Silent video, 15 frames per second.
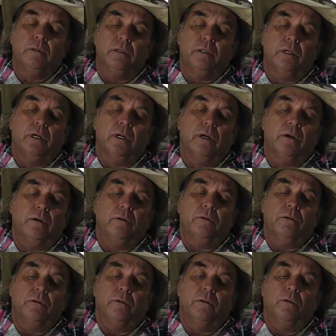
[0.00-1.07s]
go
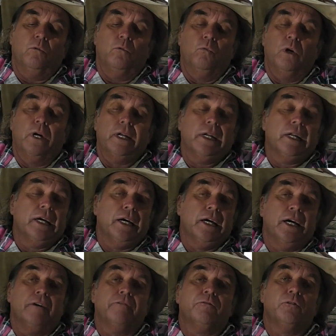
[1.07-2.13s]

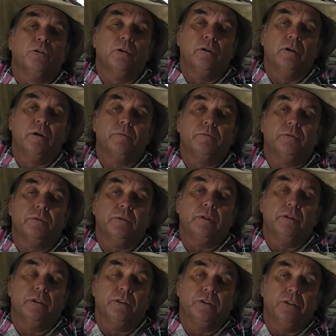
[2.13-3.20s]
1.5 times
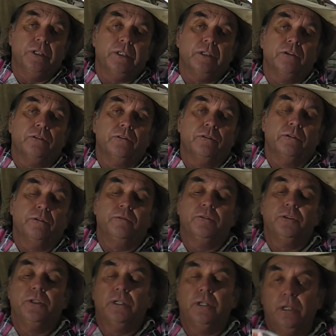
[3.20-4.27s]
the thickness of
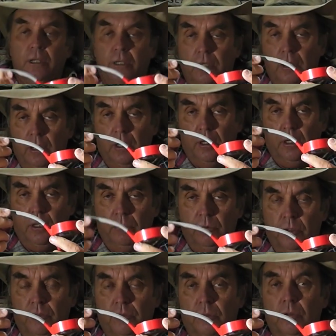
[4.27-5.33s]
the
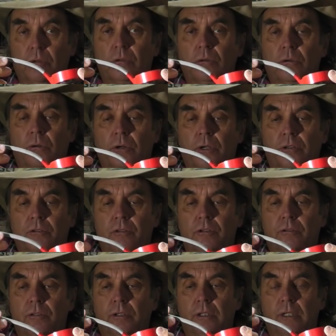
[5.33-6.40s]
original or
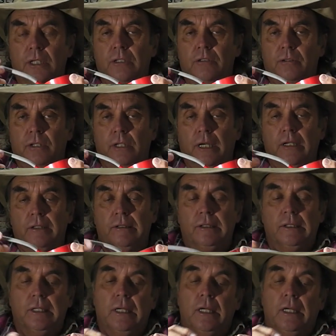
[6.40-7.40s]
existing insulation.